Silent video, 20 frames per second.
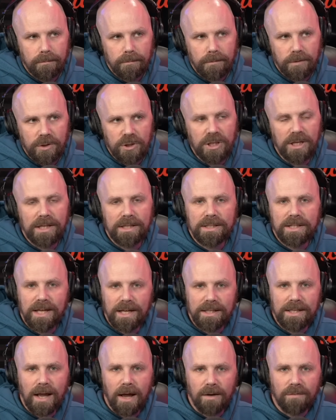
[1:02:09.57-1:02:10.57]
she gets
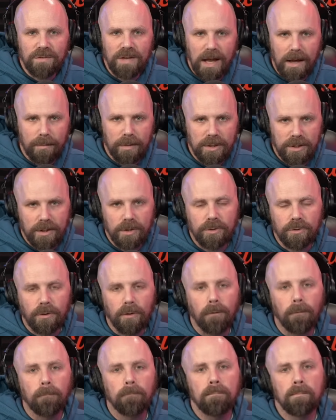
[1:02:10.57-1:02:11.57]
kicked out of damage
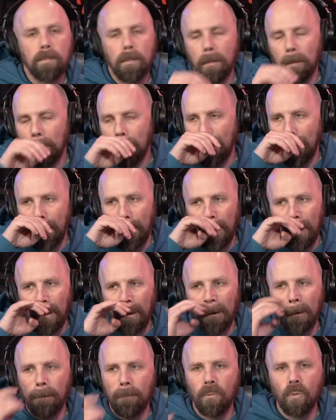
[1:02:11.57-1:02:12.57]
control,
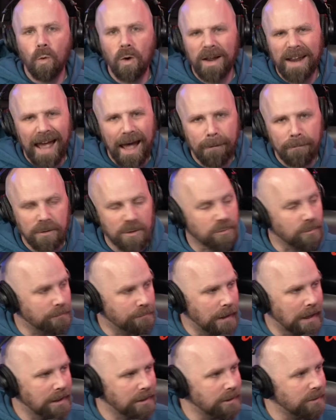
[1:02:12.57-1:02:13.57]
what happens with
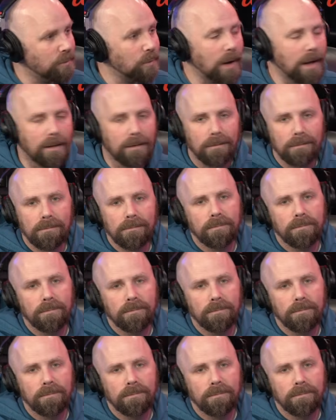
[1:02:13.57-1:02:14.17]
Bayley? Well,